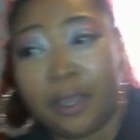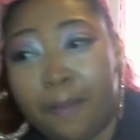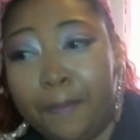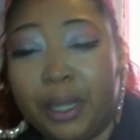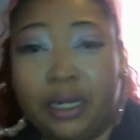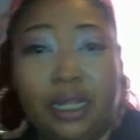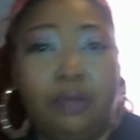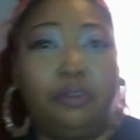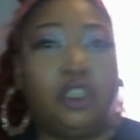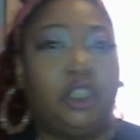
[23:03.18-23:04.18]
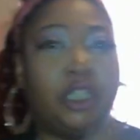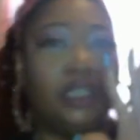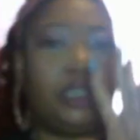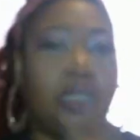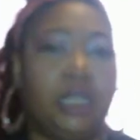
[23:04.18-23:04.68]
but it was
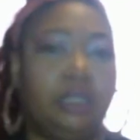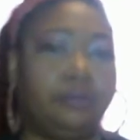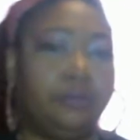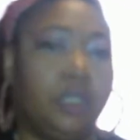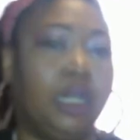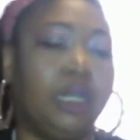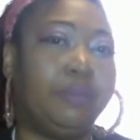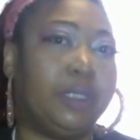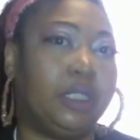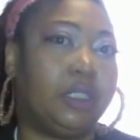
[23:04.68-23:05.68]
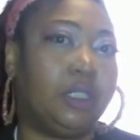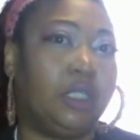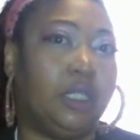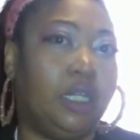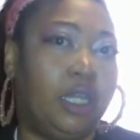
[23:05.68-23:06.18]
just in glimpses
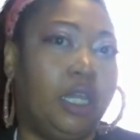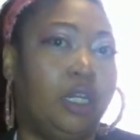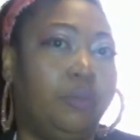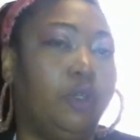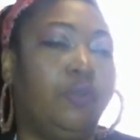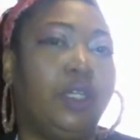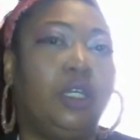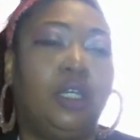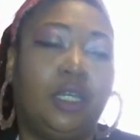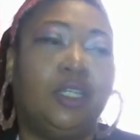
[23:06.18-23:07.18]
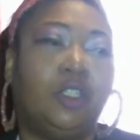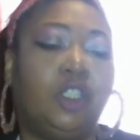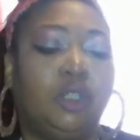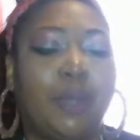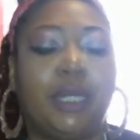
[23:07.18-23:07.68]
in the movie.
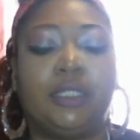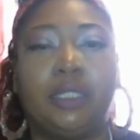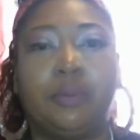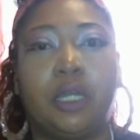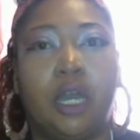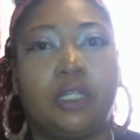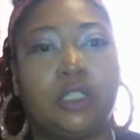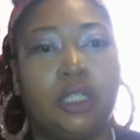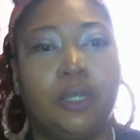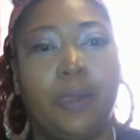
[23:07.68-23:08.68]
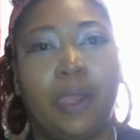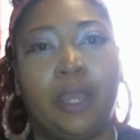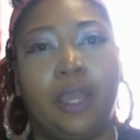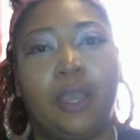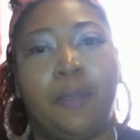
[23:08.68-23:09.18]
She's Patty Simcox.
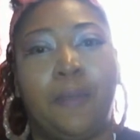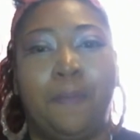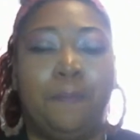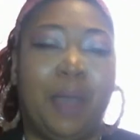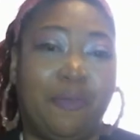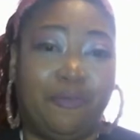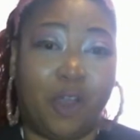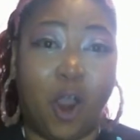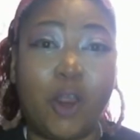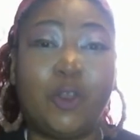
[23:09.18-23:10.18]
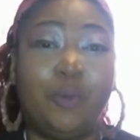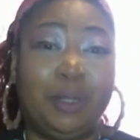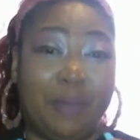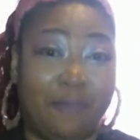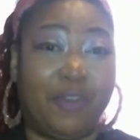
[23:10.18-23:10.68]
Arguably
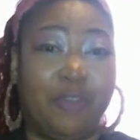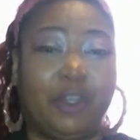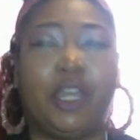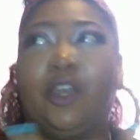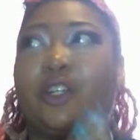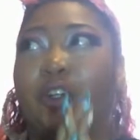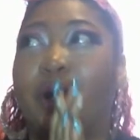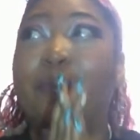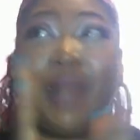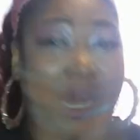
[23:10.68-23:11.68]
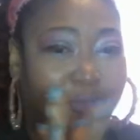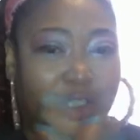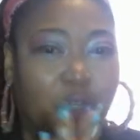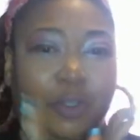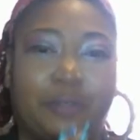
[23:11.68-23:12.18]
my favorite character, and I'm not even
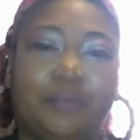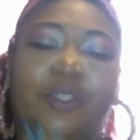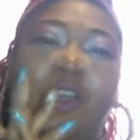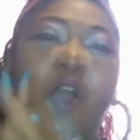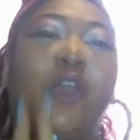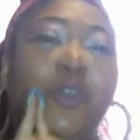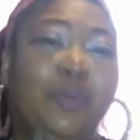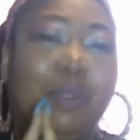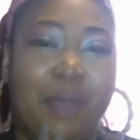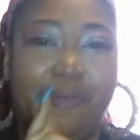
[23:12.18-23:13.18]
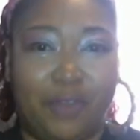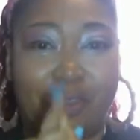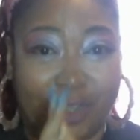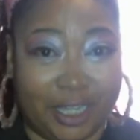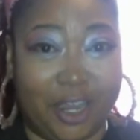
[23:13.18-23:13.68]
joking. Arguably my
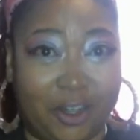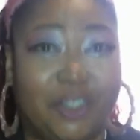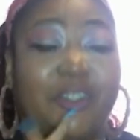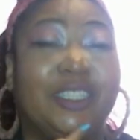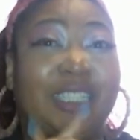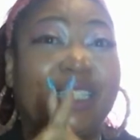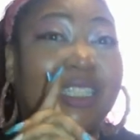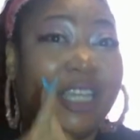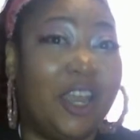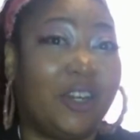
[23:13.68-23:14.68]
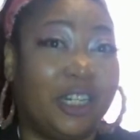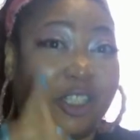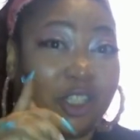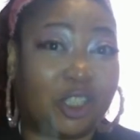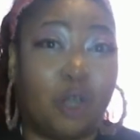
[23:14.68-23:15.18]
favorite character is this character that's a
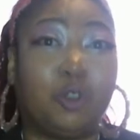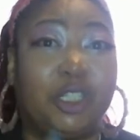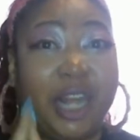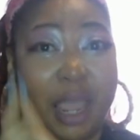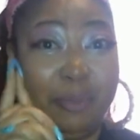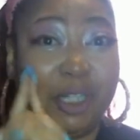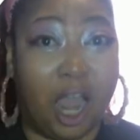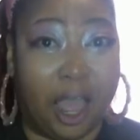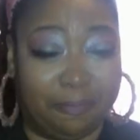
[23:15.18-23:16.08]
Soch named Dot.